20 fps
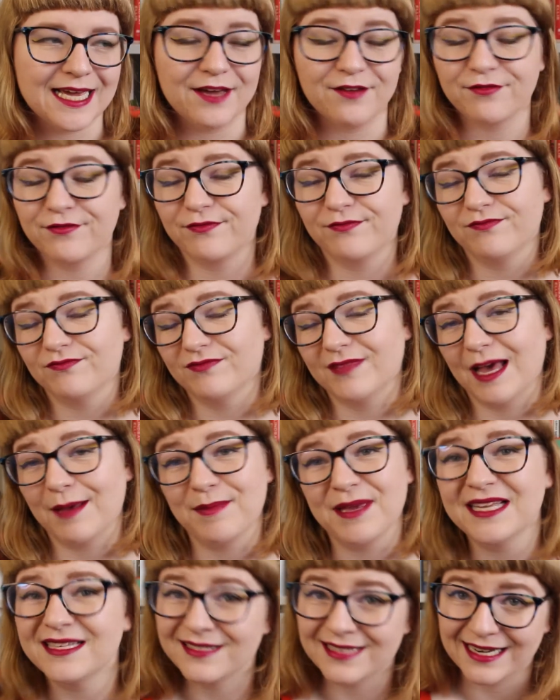if that
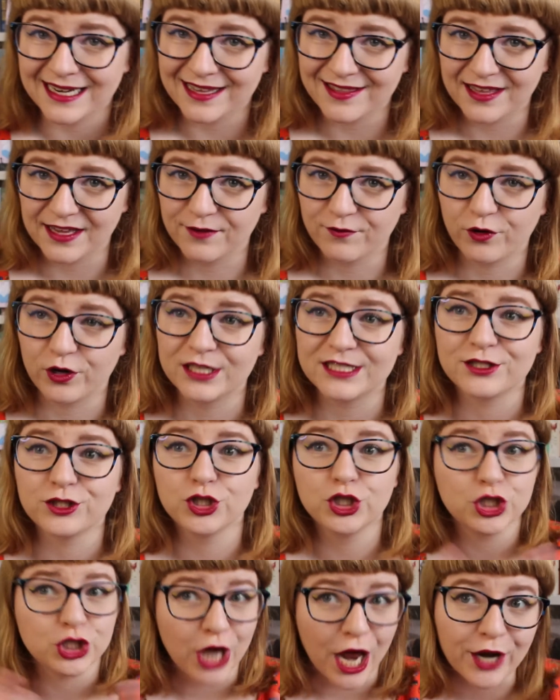means anything for his
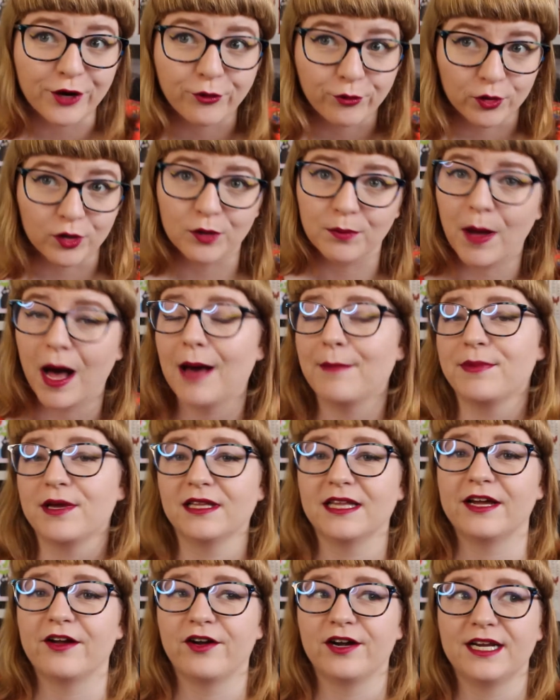general
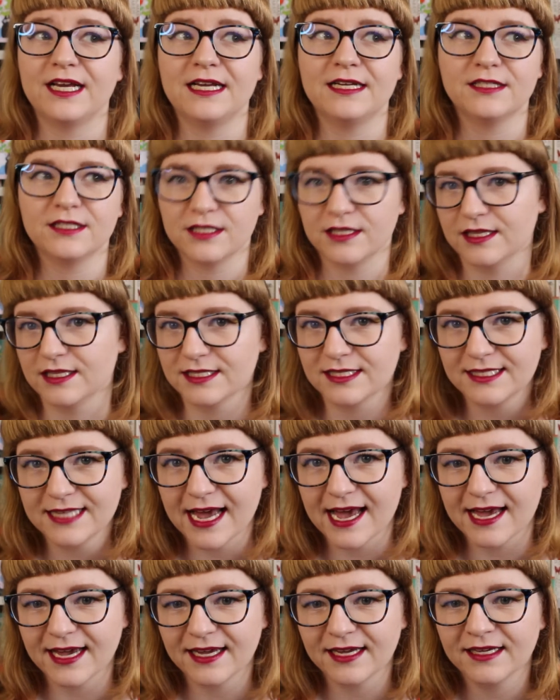popularity to this
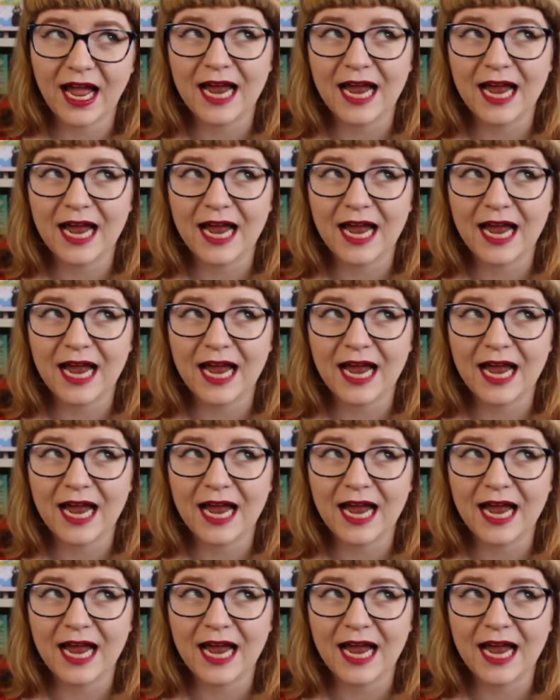day.